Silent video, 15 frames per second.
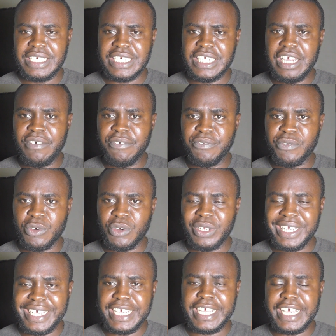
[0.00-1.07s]

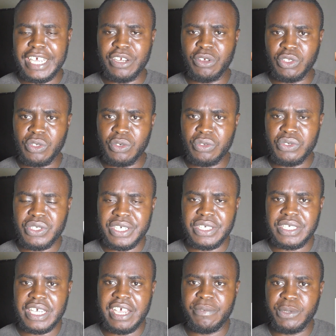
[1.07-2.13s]
Therefore, he cannot lose his
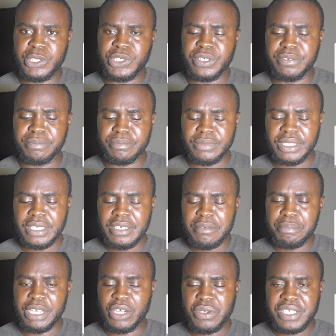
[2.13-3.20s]
salvation.
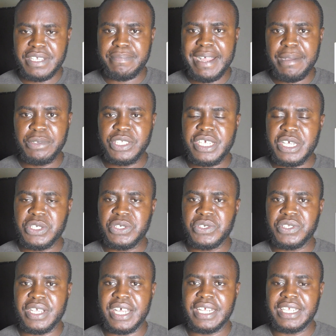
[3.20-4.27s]
Because the Bible tells
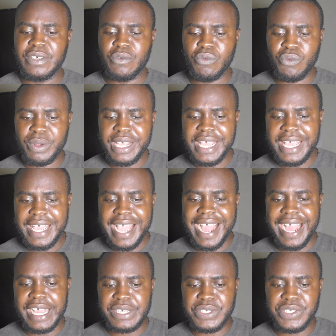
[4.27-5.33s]
us that we
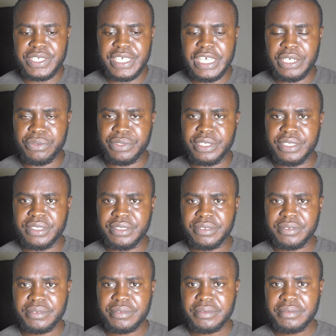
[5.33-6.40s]
are sealed
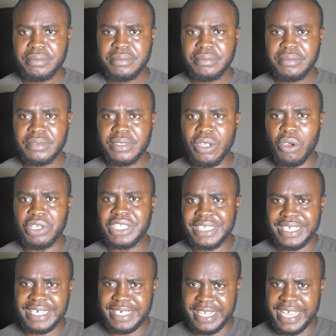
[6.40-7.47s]

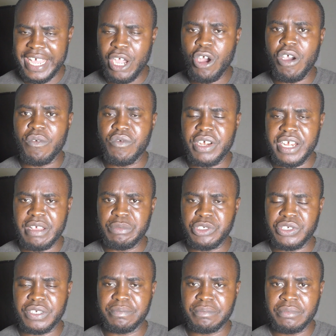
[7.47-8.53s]
unto the day of
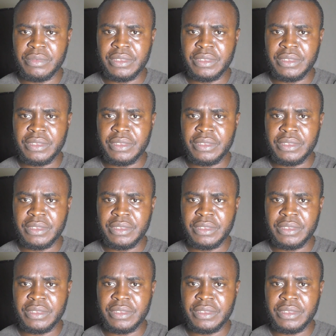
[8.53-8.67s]
redemption.